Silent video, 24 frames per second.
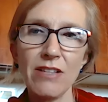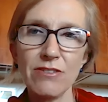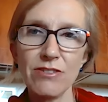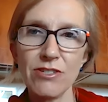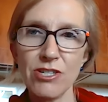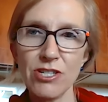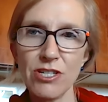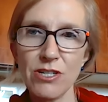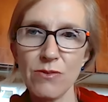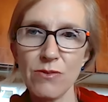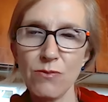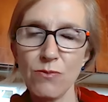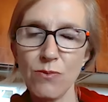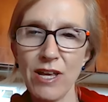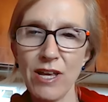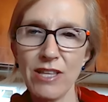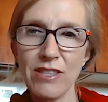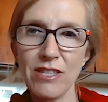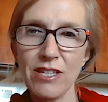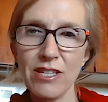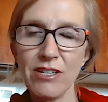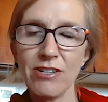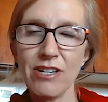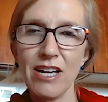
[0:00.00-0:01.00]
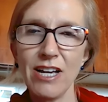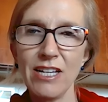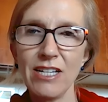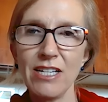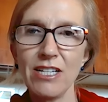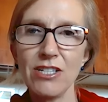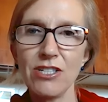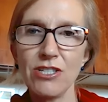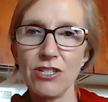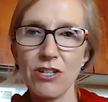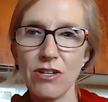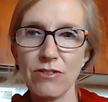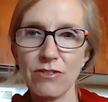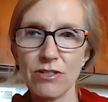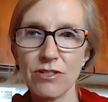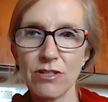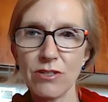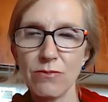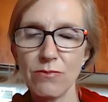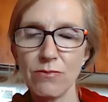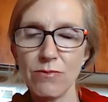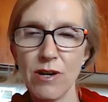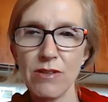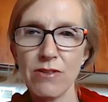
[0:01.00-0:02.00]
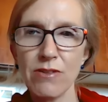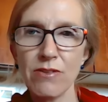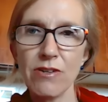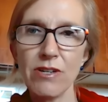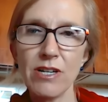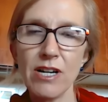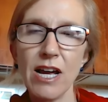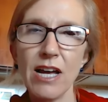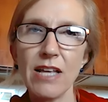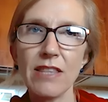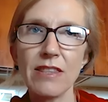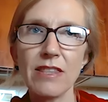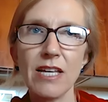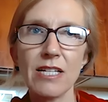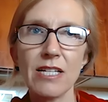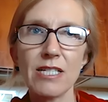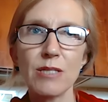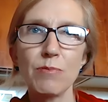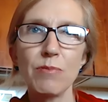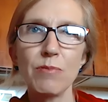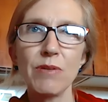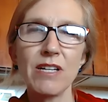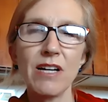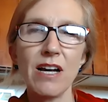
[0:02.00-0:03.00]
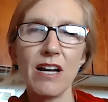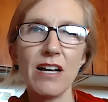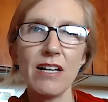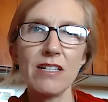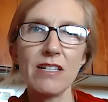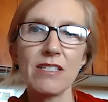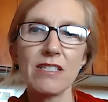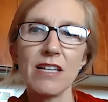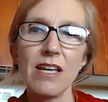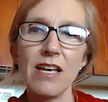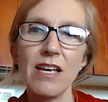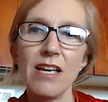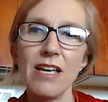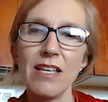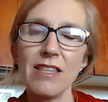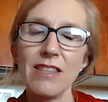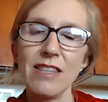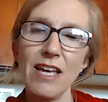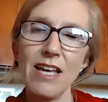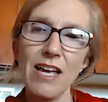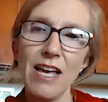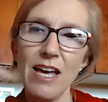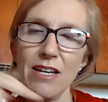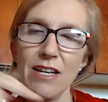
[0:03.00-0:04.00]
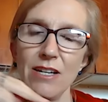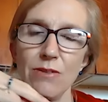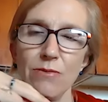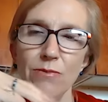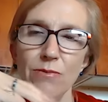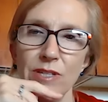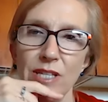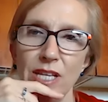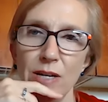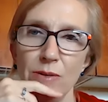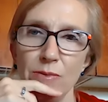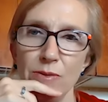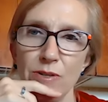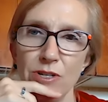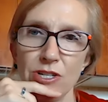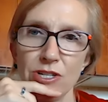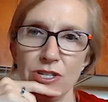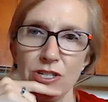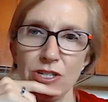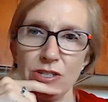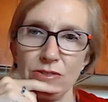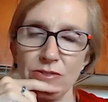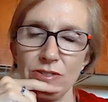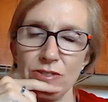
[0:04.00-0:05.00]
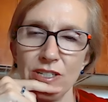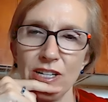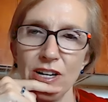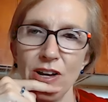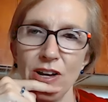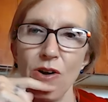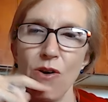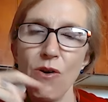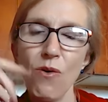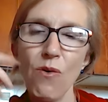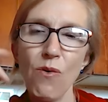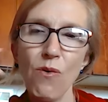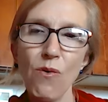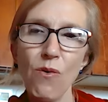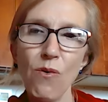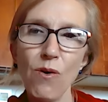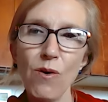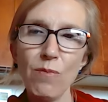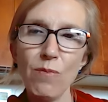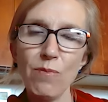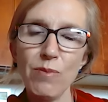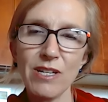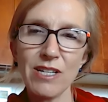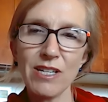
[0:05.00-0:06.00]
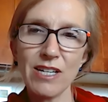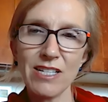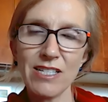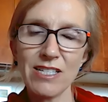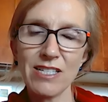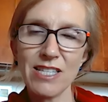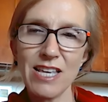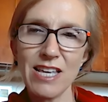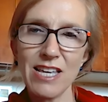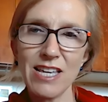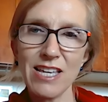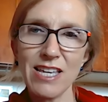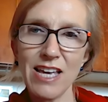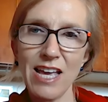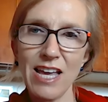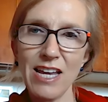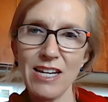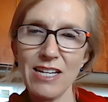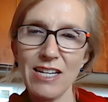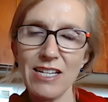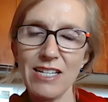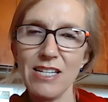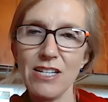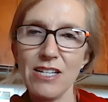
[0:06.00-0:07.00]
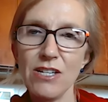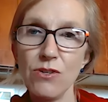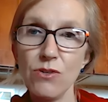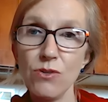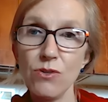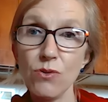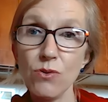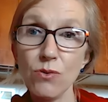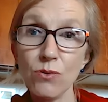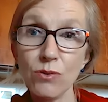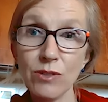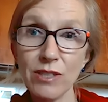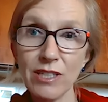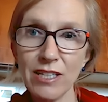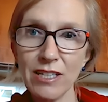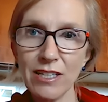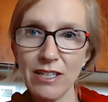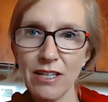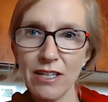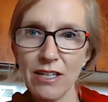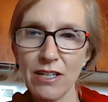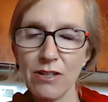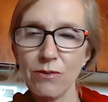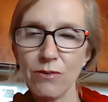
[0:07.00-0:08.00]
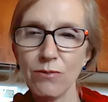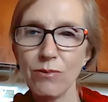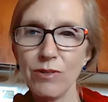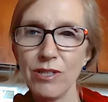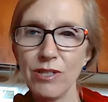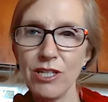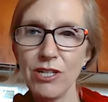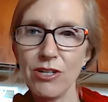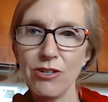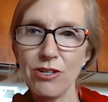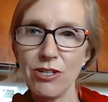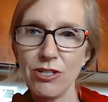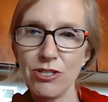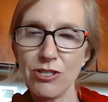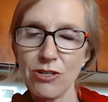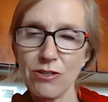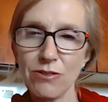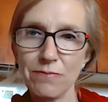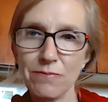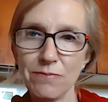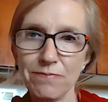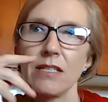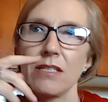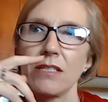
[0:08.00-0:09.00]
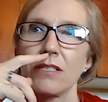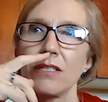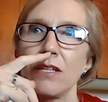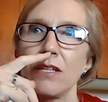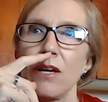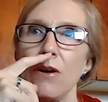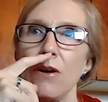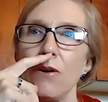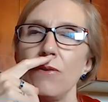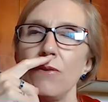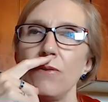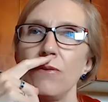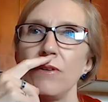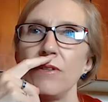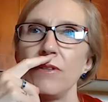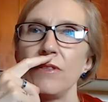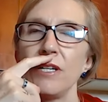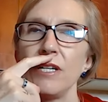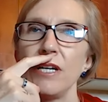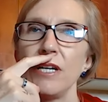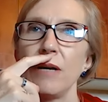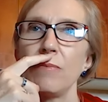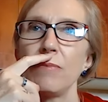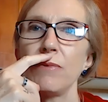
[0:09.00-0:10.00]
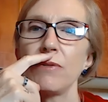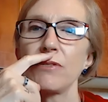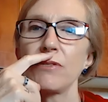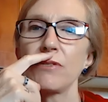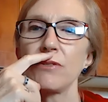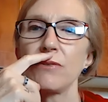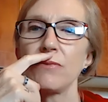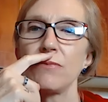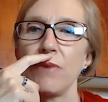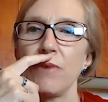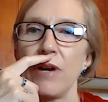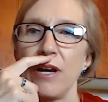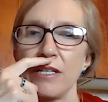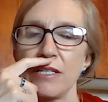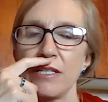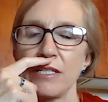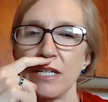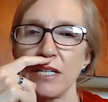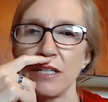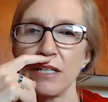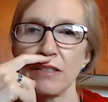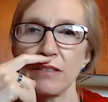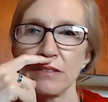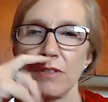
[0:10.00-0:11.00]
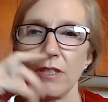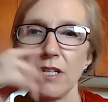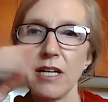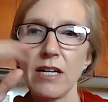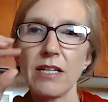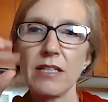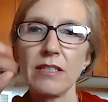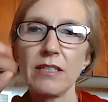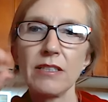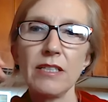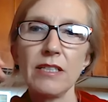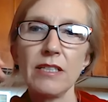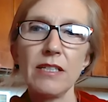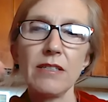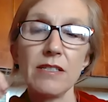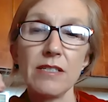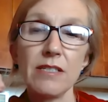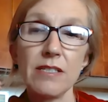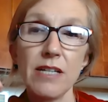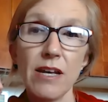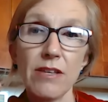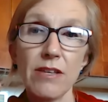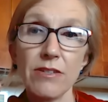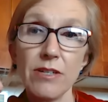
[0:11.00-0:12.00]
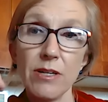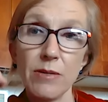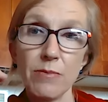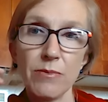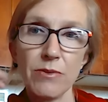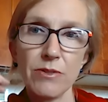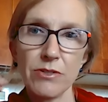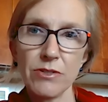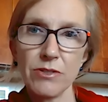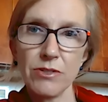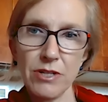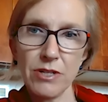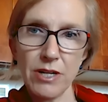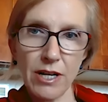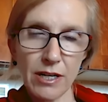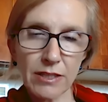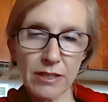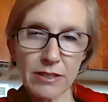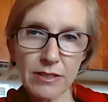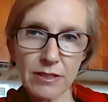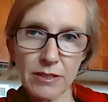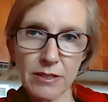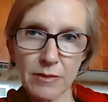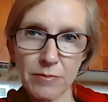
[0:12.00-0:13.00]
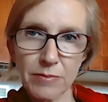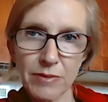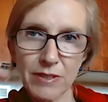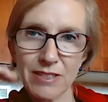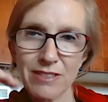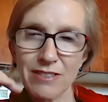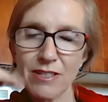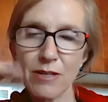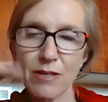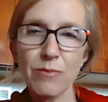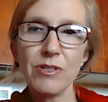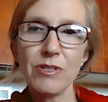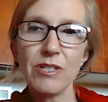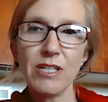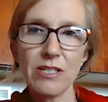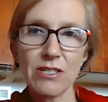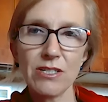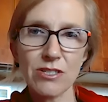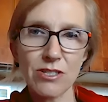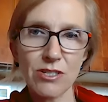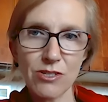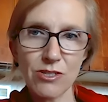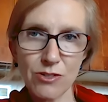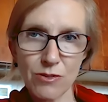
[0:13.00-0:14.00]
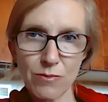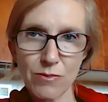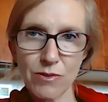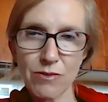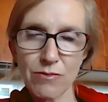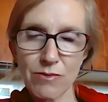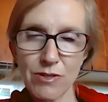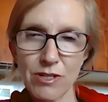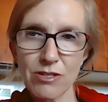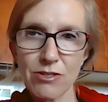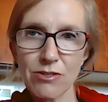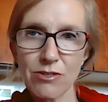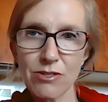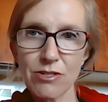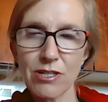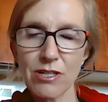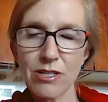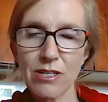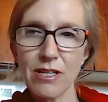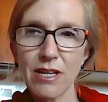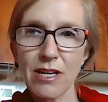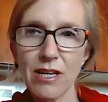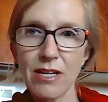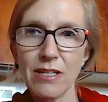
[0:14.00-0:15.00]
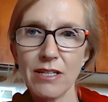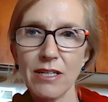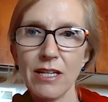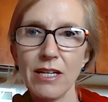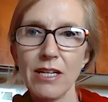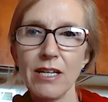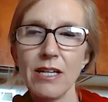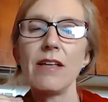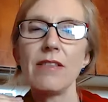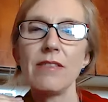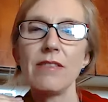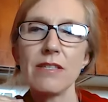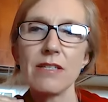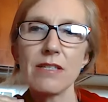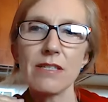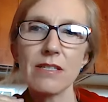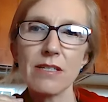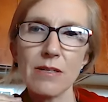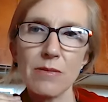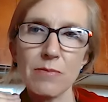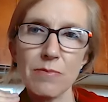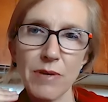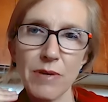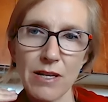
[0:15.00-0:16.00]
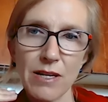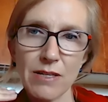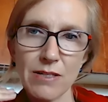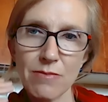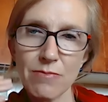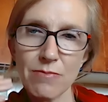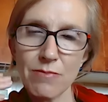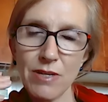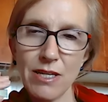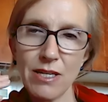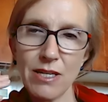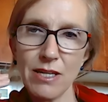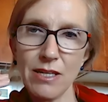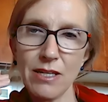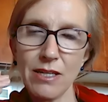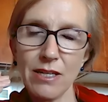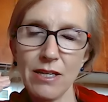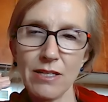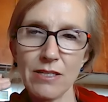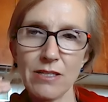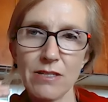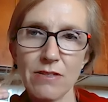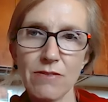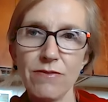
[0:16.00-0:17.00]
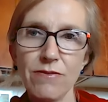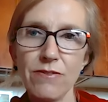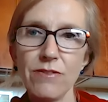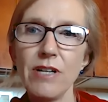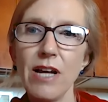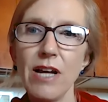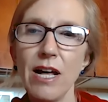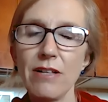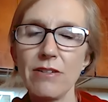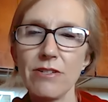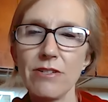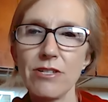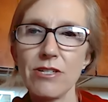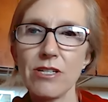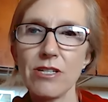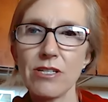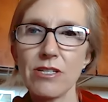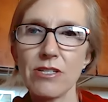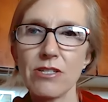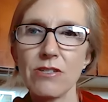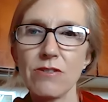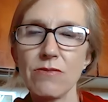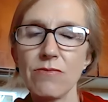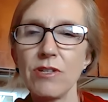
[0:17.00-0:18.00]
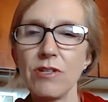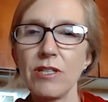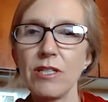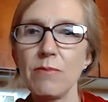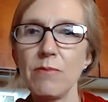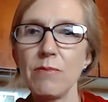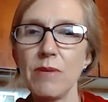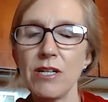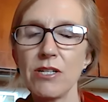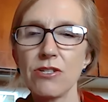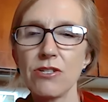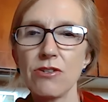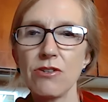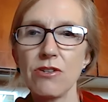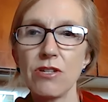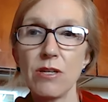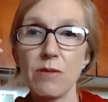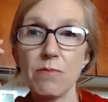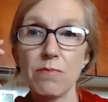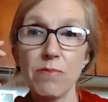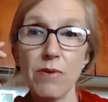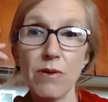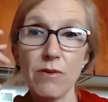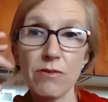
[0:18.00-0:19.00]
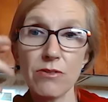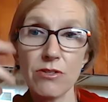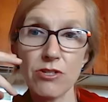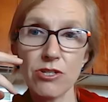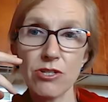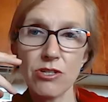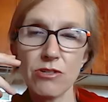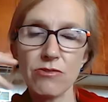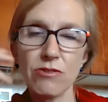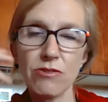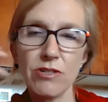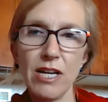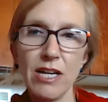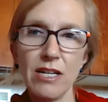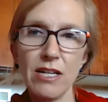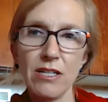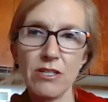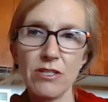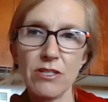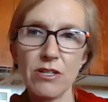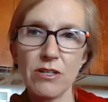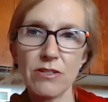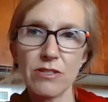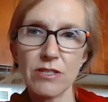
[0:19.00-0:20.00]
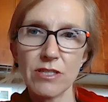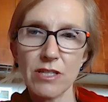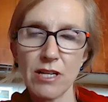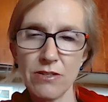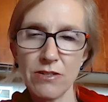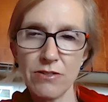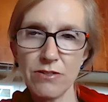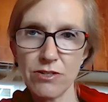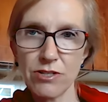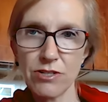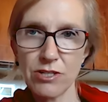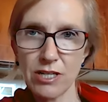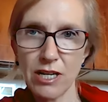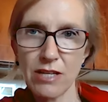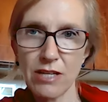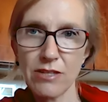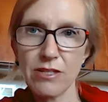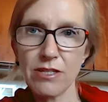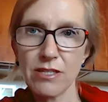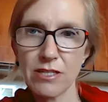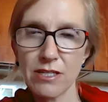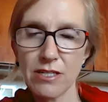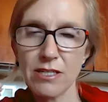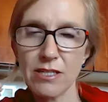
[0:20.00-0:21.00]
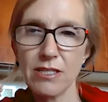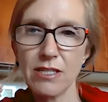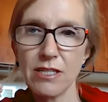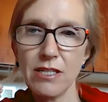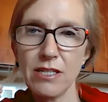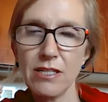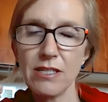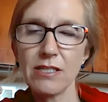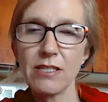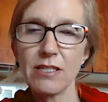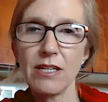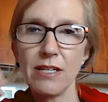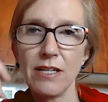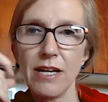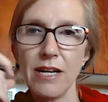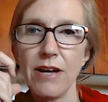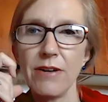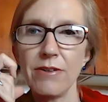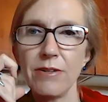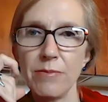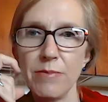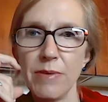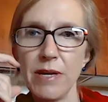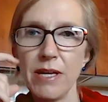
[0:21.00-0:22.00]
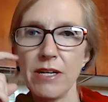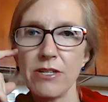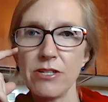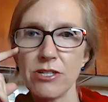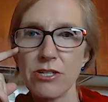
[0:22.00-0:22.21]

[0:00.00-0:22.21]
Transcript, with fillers: allergy when they're an adult, whether or not that's because they had it when they were children or because they gain it newly when they're an adult. So the numbers are rising. Luckily, the death numbers are not, but someone needs to do more research on that. This compels me as a food allergist to really make sure that both children and adults understand this disease and how to manage